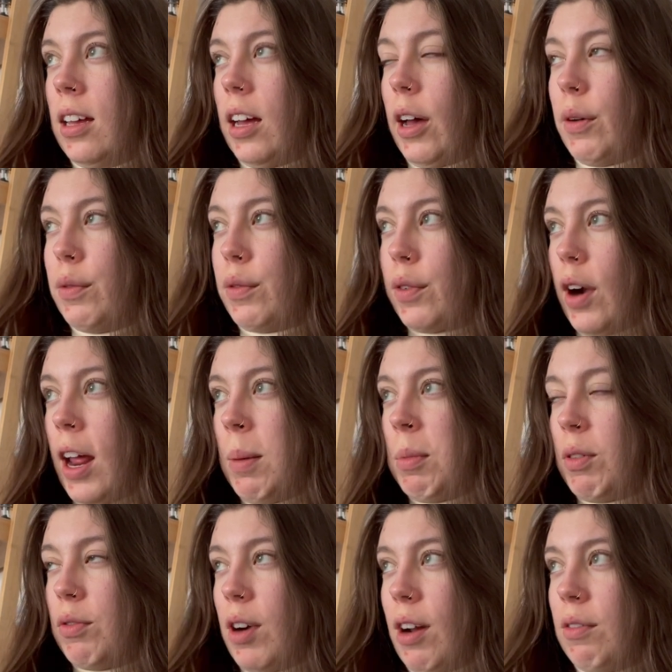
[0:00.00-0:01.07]
a frame
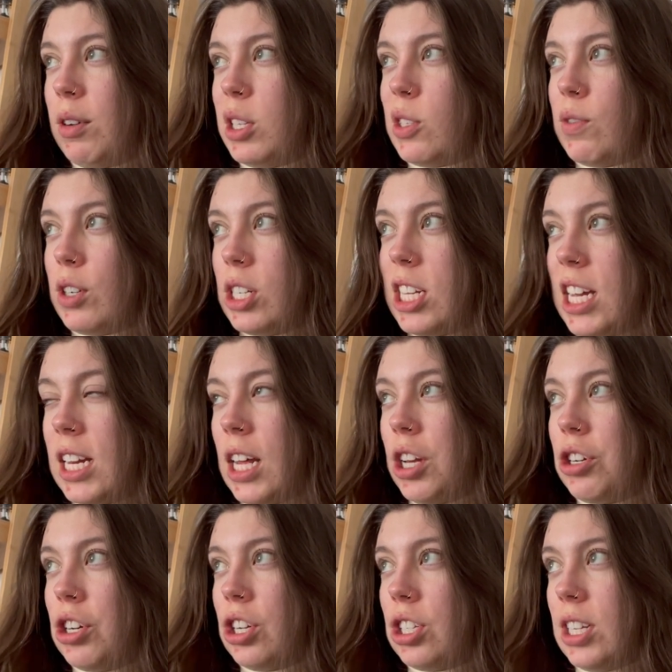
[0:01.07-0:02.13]
of reference for
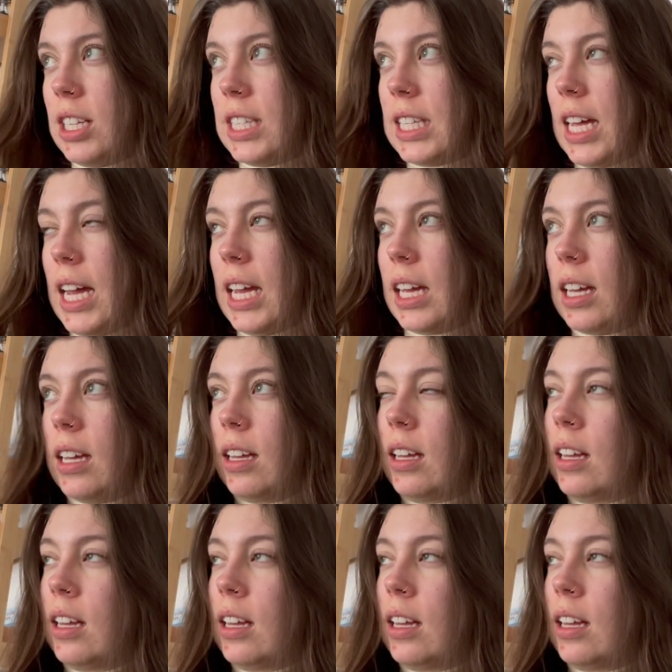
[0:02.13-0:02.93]
teenagers that's, like,